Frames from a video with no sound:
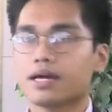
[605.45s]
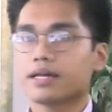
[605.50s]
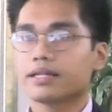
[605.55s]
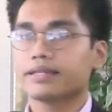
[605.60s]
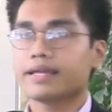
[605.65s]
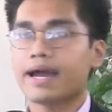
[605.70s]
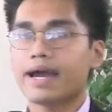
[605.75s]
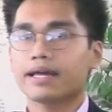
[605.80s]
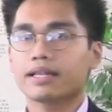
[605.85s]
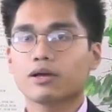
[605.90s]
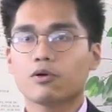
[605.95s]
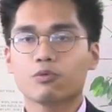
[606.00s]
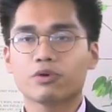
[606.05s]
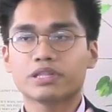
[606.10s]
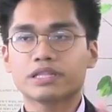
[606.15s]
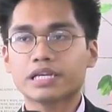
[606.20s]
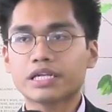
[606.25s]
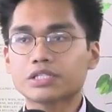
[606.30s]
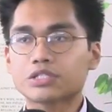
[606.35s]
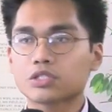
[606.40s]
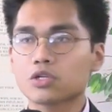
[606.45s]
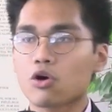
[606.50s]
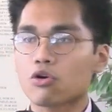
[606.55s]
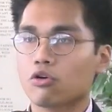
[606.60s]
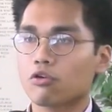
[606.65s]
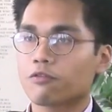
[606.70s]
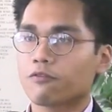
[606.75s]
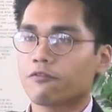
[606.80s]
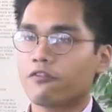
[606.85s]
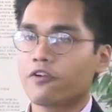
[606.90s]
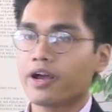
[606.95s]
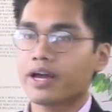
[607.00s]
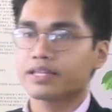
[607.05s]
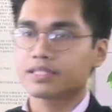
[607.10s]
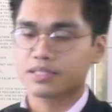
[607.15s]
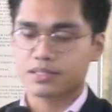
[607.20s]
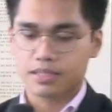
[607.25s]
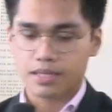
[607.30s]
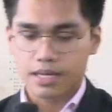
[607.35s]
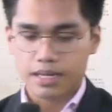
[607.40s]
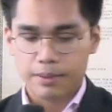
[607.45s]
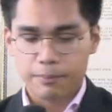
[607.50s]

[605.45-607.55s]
That when these so-called friends